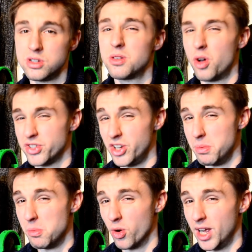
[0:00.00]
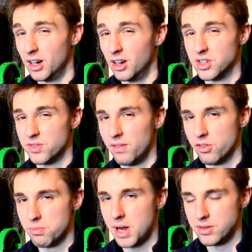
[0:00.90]
Costs a little bit more in England because
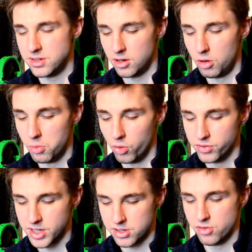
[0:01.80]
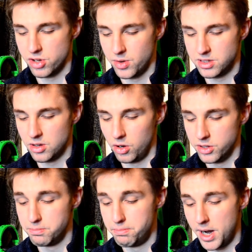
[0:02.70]
£500 is a lot more than $600 US,
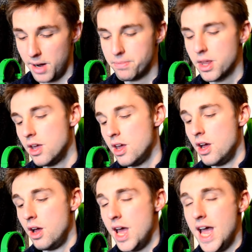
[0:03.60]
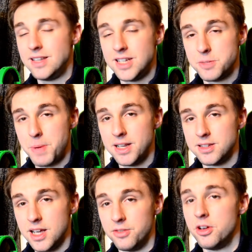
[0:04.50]
but it's
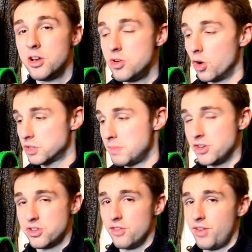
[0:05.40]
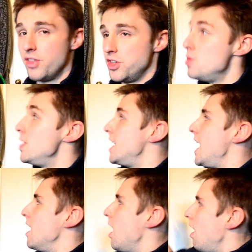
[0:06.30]
expensive. Not to mention the fact that you need
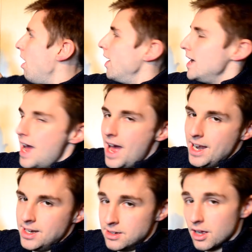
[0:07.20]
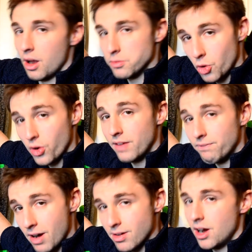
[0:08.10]
a high-end, and I'm talking
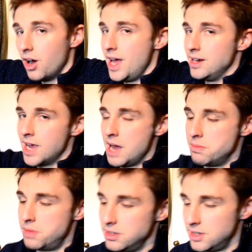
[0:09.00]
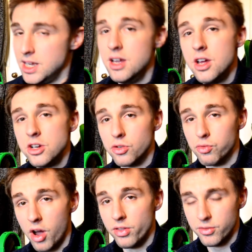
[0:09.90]
very high-end gaming PC to
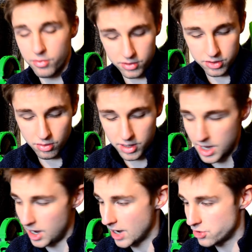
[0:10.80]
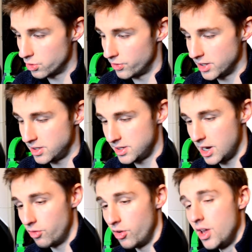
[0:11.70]
run the actual device
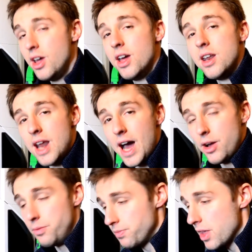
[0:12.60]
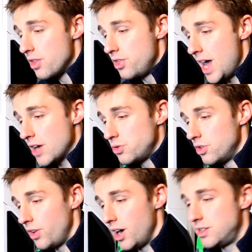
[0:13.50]
itself. Now, the actual
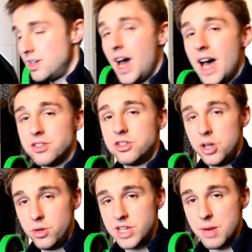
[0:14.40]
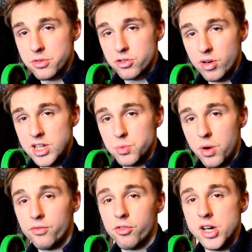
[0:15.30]
device has 2 separate screens,
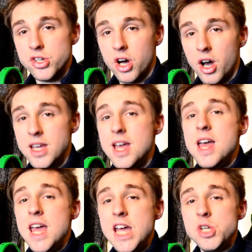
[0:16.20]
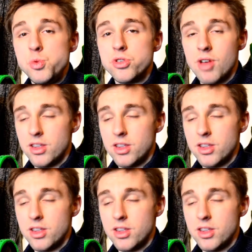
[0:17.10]
one for each eye, each with a